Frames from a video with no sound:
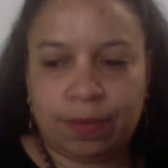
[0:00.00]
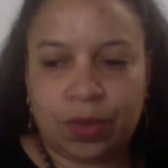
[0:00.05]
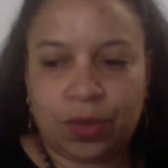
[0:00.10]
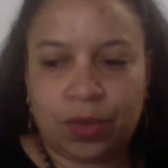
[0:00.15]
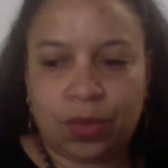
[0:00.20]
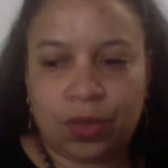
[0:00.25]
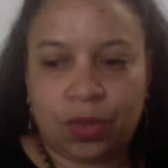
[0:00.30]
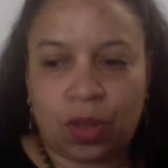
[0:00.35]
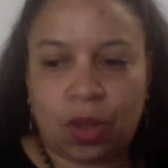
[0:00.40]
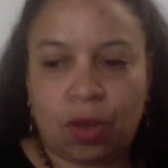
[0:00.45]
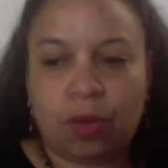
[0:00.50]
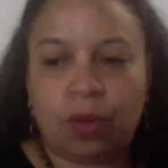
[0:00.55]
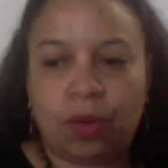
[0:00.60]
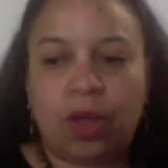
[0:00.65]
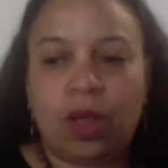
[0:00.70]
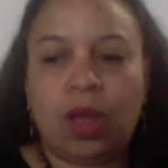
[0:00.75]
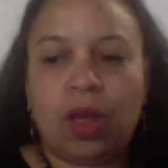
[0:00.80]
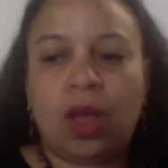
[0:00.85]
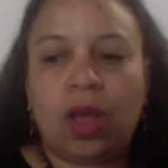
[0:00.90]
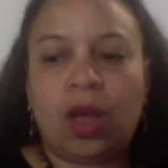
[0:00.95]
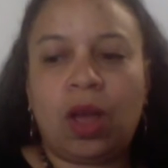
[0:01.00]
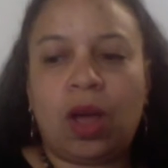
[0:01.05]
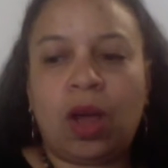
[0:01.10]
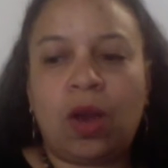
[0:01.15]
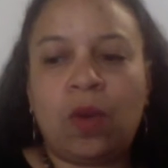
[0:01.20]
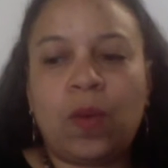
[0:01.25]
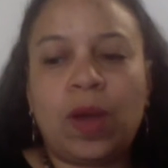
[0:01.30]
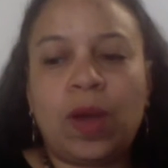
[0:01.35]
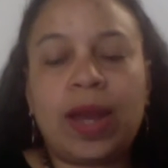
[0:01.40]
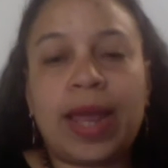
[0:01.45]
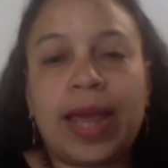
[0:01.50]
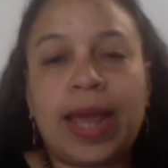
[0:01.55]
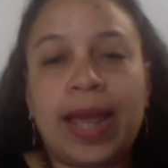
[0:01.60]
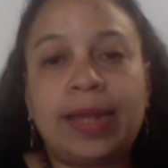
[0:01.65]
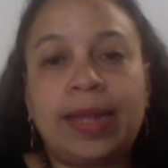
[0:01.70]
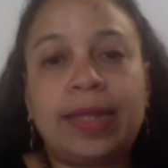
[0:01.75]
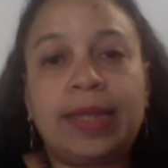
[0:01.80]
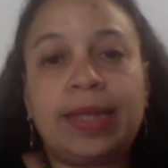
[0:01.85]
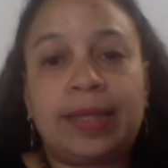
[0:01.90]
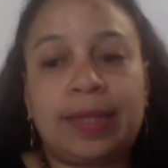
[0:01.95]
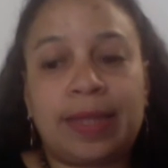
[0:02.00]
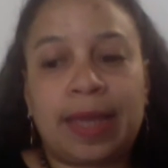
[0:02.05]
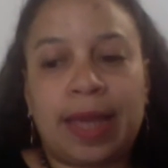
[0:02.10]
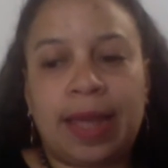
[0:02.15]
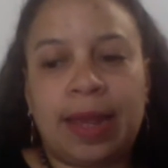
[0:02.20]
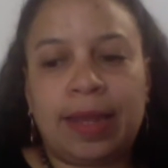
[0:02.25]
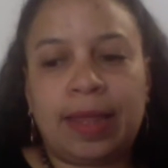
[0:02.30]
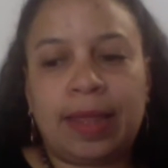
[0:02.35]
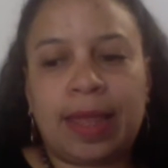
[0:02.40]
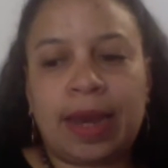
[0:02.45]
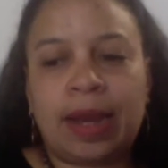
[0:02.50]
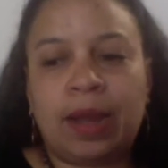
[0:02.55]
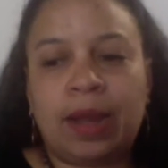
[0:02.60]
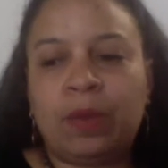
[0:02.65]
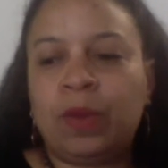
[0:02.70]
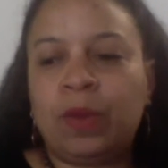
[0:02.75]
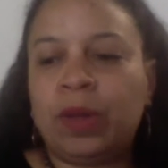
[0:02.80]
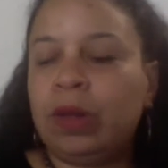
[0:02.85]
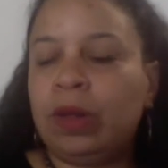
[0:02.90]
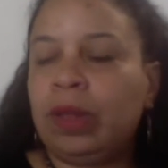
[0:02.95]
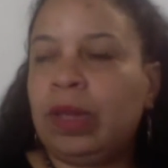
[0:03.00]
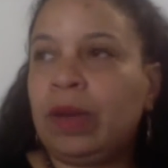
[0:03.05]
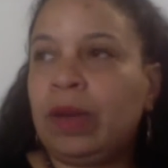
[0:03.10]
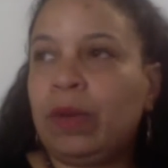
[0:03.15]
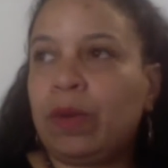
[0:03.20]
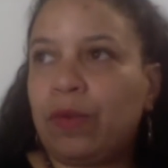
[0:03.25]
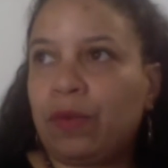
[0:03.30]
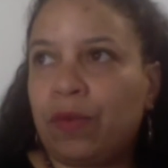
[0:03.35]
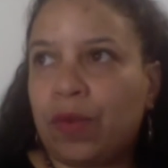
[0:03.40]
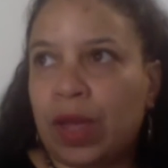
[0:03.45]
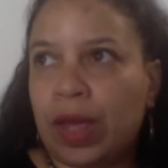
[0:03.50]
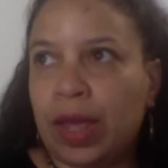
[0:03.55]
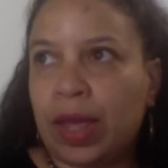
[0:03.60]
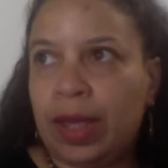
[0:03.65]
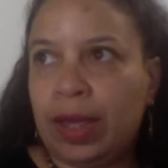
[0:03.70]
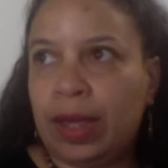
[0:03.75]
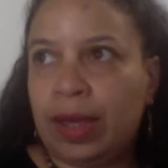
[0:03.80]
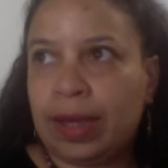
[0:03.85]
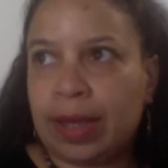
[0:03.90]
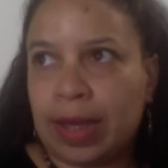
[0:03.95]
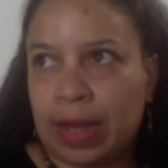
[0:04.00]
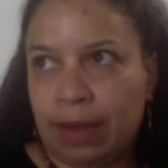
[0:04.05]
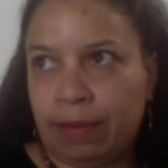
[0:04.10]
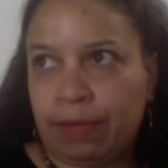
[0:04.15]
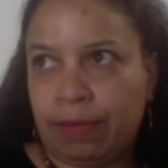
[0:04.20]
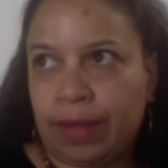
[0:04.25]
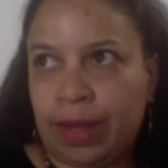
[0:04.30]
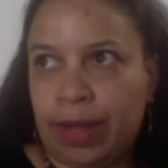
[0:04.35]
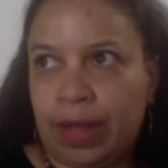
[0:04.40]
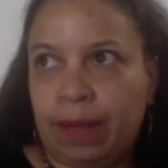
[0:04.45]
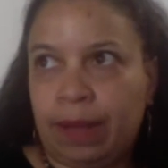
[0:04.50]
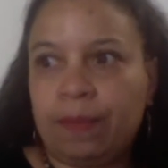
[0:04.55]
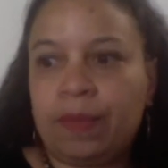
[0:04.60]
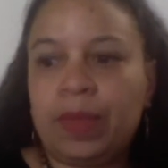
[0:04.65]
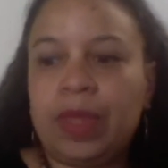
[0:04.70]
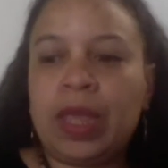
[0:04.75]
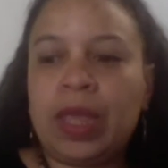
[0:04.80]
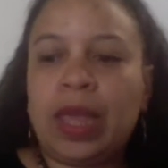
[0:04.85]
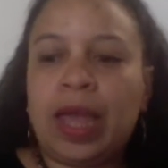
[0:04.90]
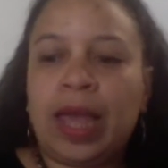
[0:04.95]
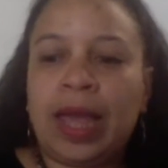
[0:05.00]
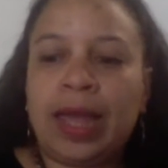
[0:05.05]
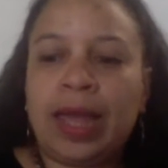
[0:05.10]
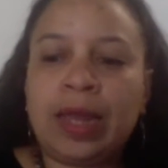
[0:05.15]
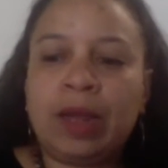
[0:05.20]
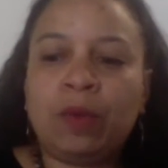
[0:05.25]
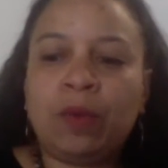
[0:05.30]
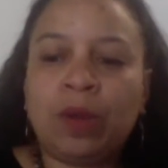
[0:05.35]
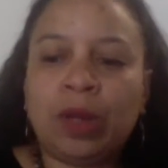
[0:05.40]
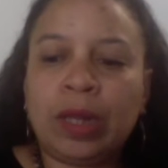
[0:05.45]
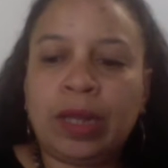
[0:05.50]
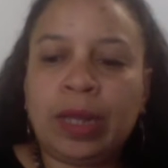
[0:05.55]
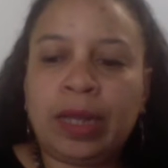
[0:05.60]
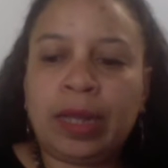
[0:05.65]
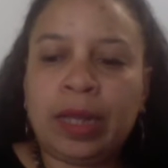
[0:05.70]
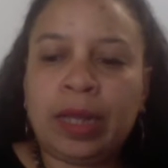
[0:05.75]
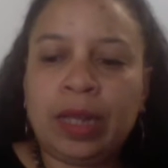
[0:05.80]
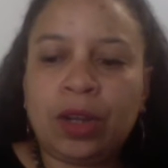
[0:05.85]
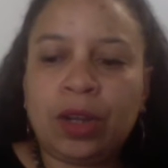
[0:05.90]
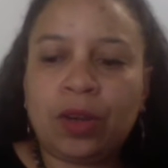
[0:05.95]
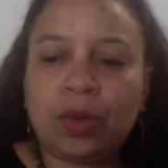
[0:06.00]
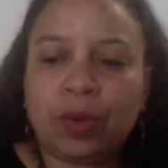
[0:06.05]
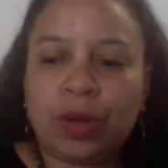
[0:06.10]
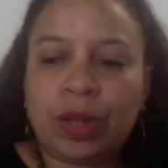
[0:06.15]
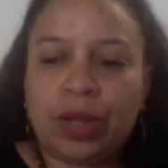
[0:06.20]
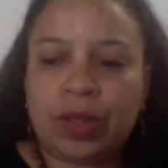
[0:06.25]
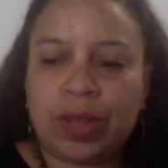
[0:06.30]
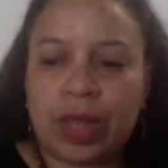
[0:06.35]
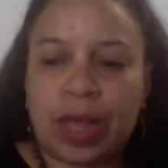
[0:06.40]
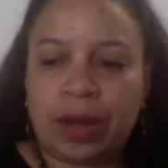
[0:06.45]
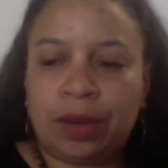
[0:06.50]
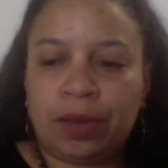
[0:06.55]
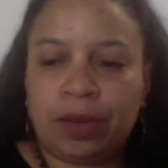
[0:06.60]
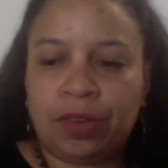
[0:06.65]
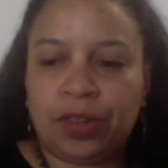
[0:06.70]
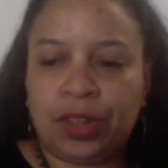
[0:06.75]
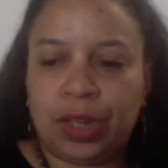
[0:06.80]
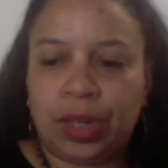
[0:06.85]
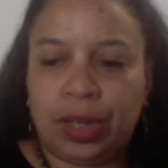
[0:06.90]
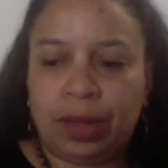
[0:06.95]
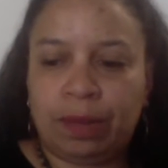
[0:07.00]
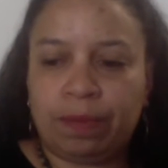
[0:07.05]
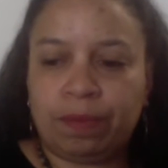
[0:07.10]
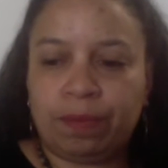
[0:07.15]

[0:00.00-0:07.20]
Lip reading: So, on one hand, it said that it will liquefy kapha and it will increase energy.